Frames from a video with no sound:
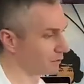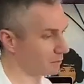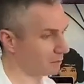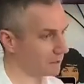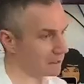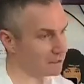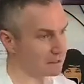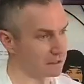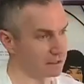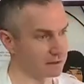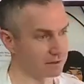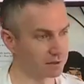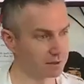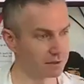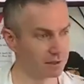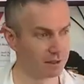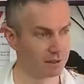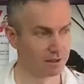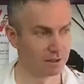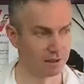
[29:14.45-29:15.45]
species
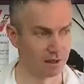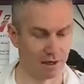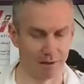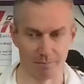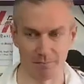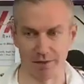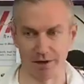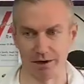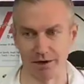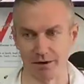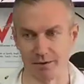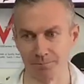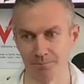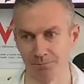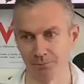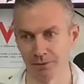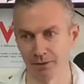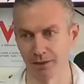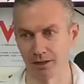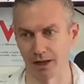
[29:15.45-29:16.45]
up there.
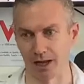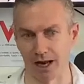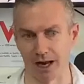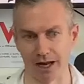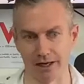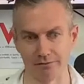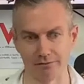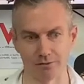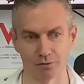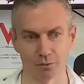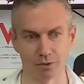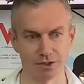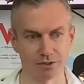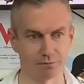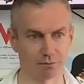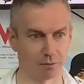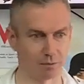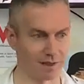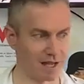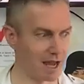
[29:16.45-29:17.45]
And the reason
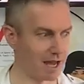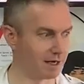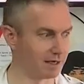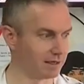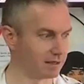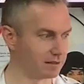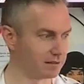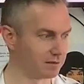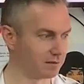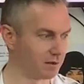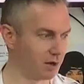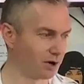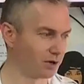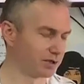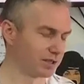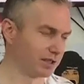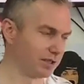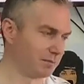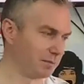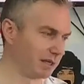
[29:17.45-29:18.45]
for that is
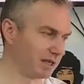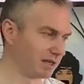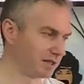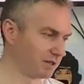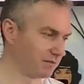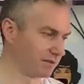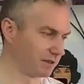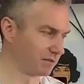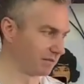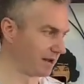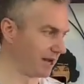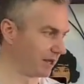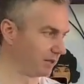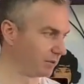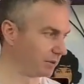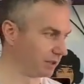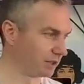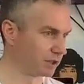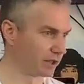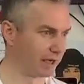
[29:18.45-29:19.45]
largely because of its value
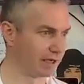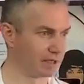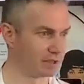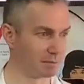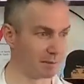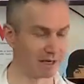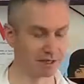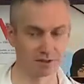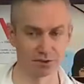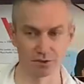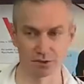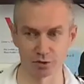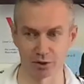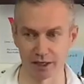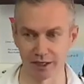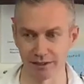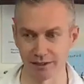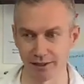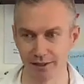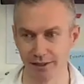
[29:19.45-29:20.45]
in the Chinese medicine
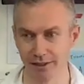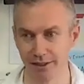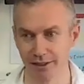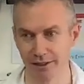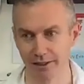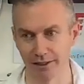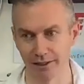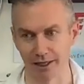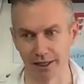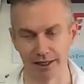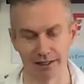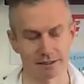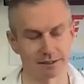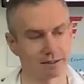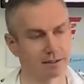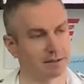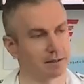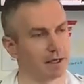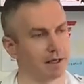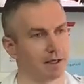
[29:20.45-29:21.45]
trade. Uh,
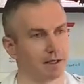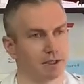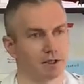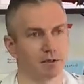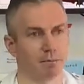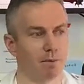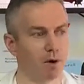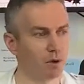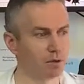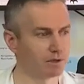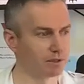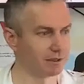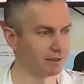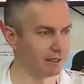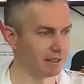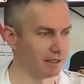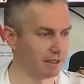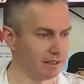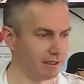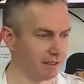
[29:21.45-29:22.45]
it's uh,
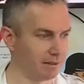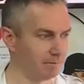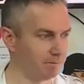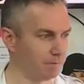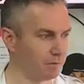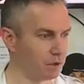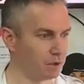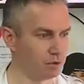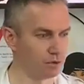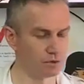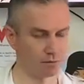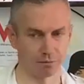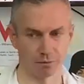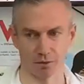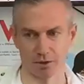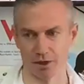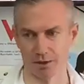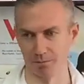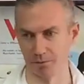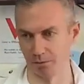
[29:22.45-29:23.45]
supposedly used for
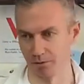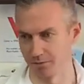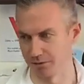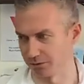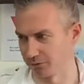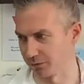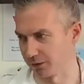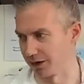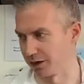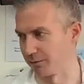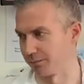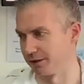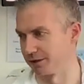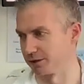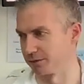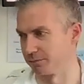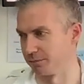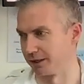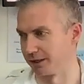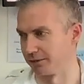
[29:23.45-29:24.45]
a number of different
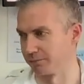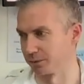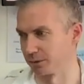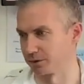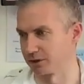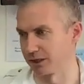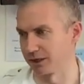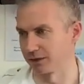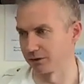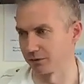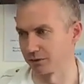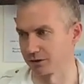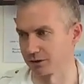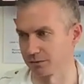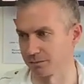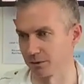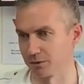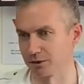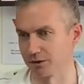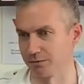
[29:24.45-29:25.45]
ailments, but in particular, it's
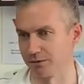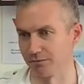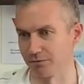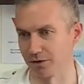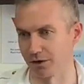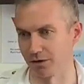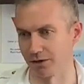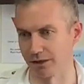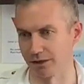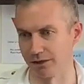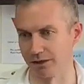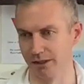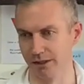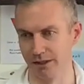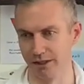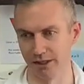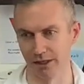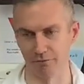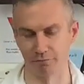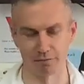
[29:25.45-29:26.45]
supposed to be very
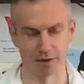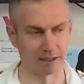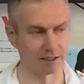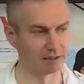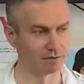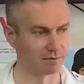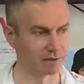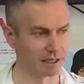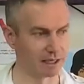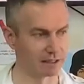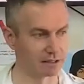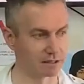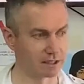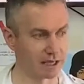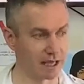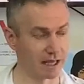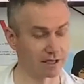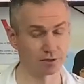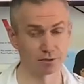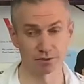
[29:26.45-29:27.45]
effective against
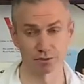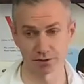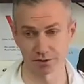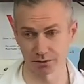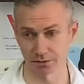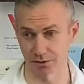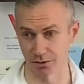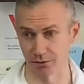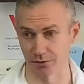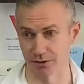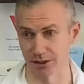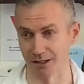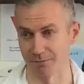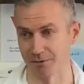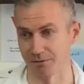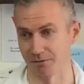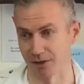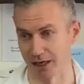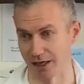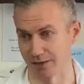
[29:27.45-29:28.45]
cancers, certain
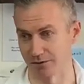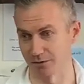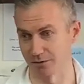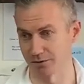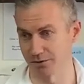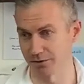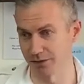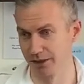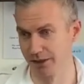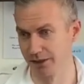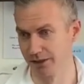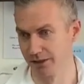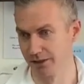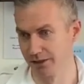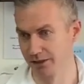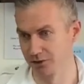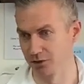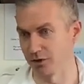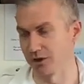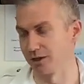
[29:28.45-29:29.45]
types of cancers.
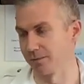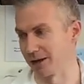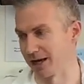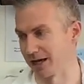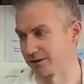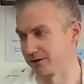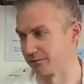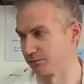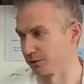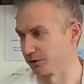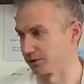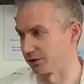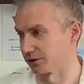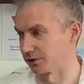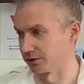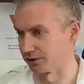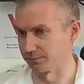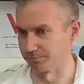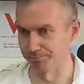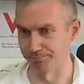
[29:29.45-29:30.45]
So you can imagine with
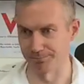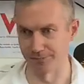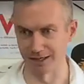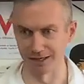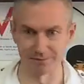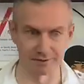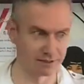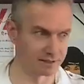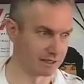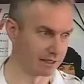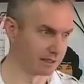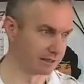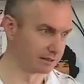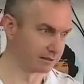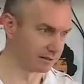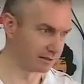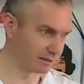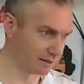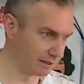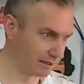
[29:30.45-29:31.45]
such a devastating
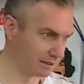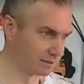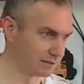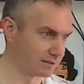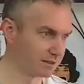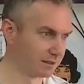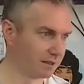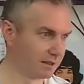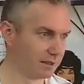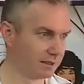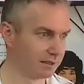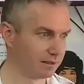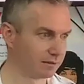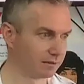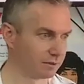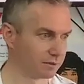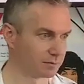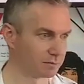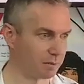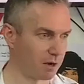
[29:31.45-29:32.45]
disease,
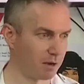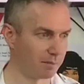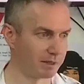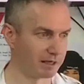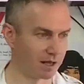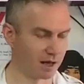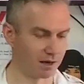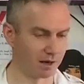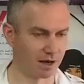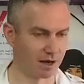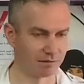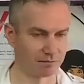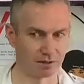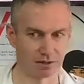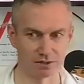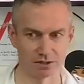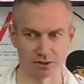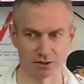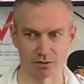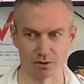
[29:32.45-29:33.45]
there's probably not a lot of
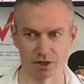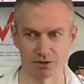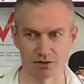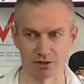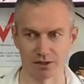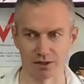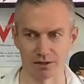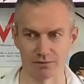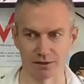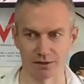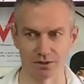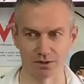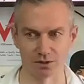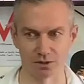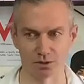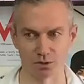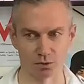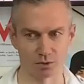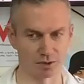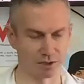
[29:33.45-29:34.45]
consideration giving to the
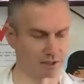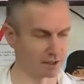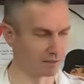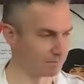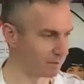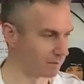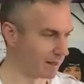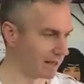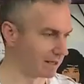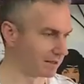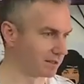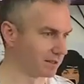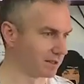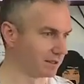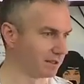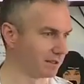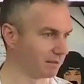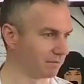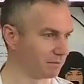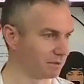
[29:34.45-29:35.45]
sourcing of the
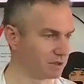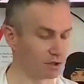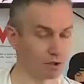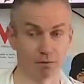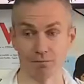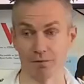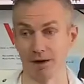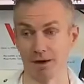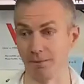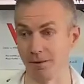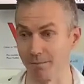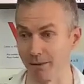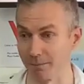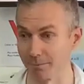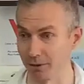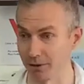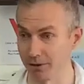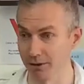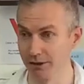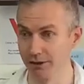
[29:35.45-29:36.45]
medicine if it's your family
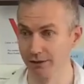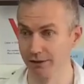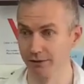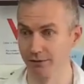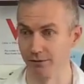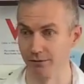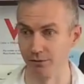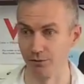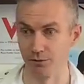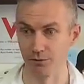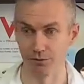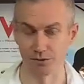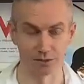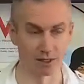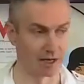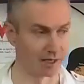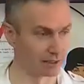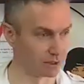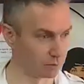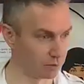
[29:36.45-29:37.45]
member who's
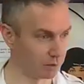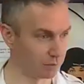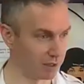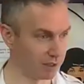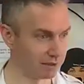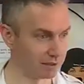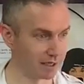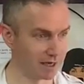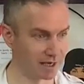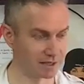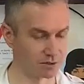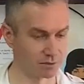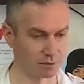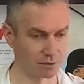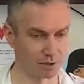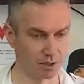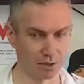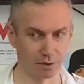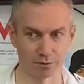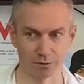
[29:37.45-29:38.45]
not doing well, and as a
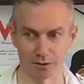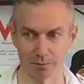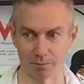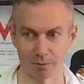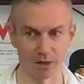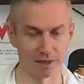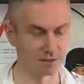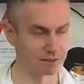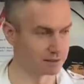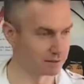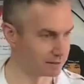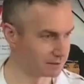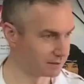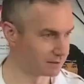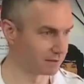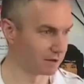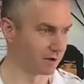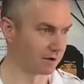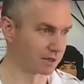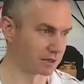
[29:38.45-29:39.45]
result, the
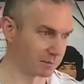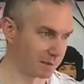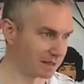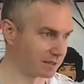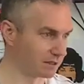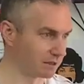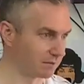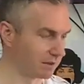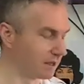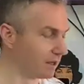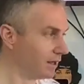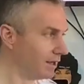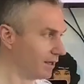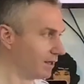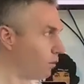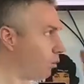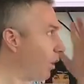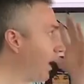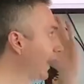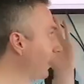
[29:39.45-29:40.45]
prices are expensive, and
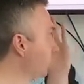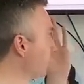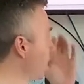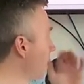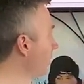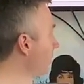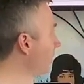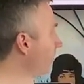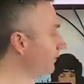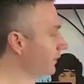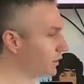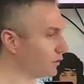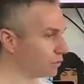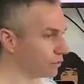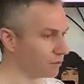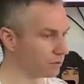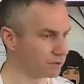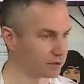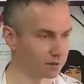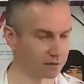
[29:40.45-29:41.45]
wild caught
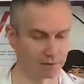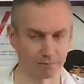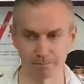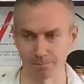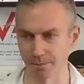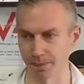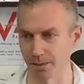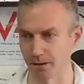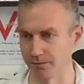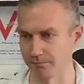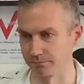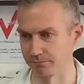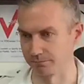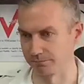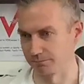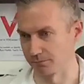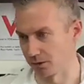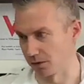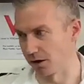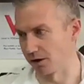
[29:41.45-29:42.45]
individuals are
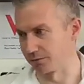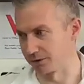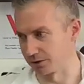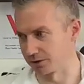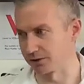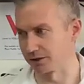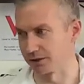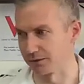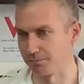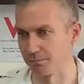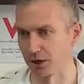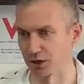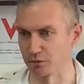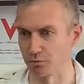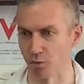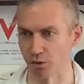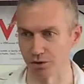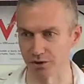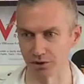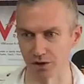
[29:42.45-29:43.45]
mm, obviously much
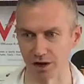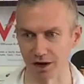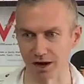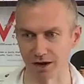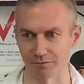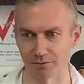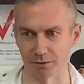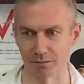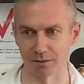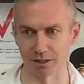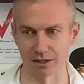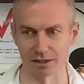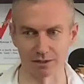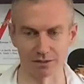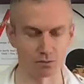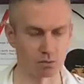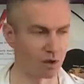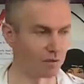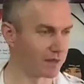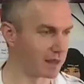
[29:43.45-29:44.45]
more sought after
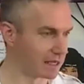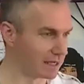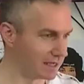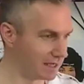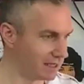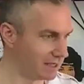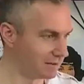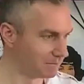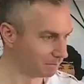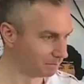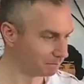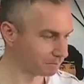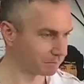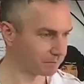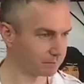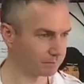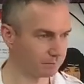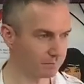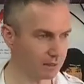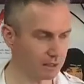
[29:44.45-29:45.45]
because what they eat
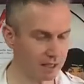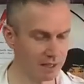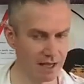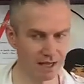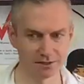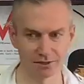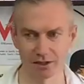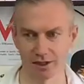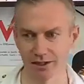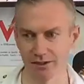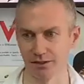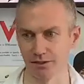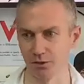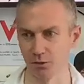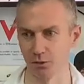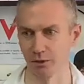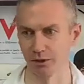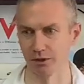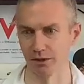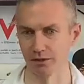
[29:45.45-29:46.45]
has a lot to
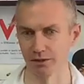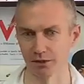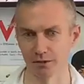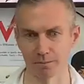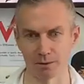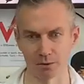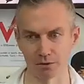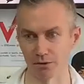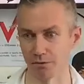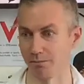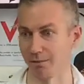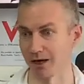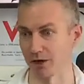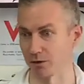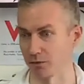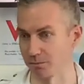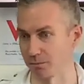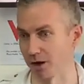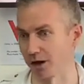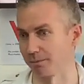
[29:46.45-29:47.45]
do with the supposed
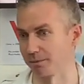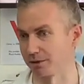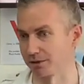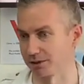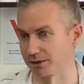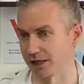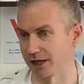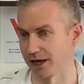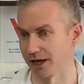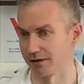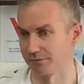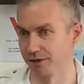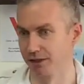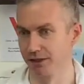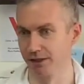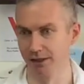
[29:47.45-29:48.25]
medical properties they have.